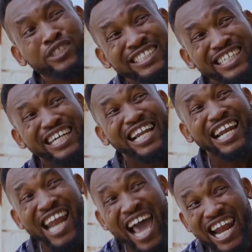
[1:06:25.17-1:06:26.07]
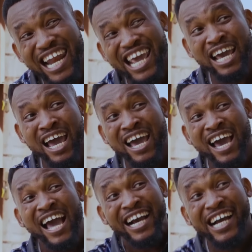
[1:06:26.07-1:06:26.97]
nothing
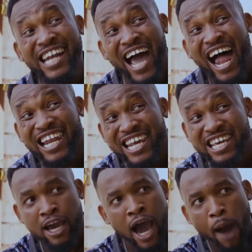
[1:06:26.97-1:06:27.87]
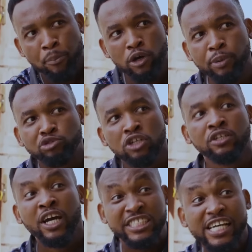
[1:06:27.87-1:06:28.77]
clearly happened
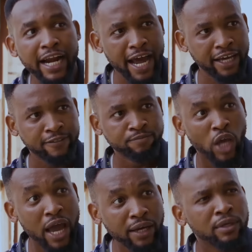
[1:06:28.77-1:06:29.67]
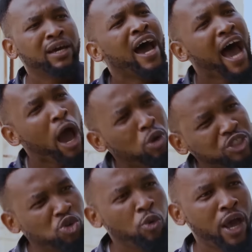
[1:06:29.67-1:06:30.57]
between she and I. I
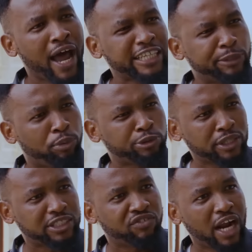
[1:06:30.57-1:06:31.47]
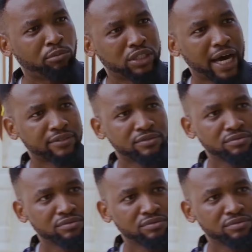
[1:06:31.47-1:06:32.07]
wish you well as a prospective grandmother.